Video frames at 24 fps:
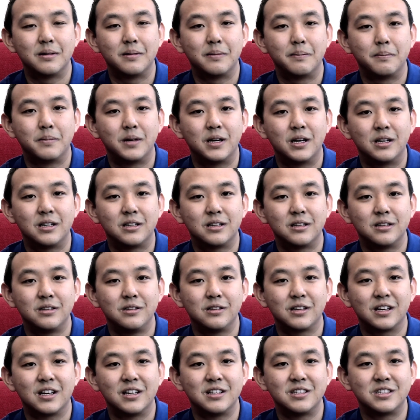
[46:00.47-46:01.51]
But you
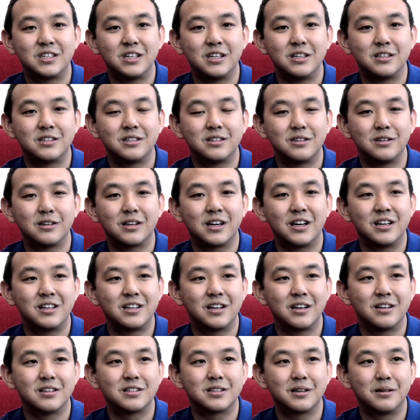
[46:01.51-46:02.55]
can't
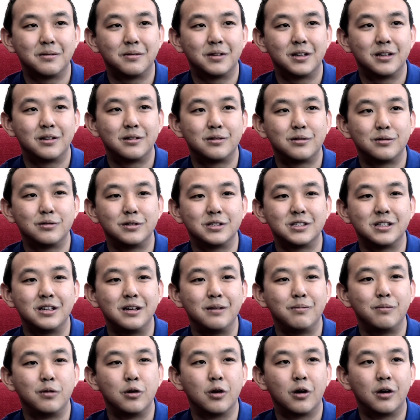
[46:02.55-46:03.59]
tell someone who has
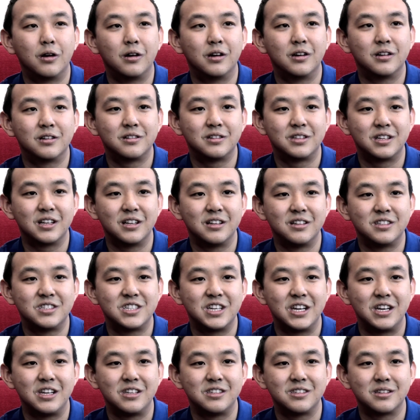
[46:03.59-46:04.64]
lived longer to
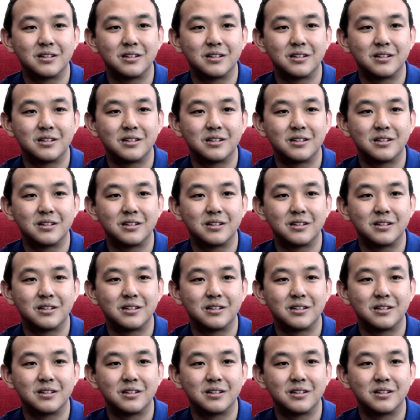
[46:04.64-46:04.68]
change,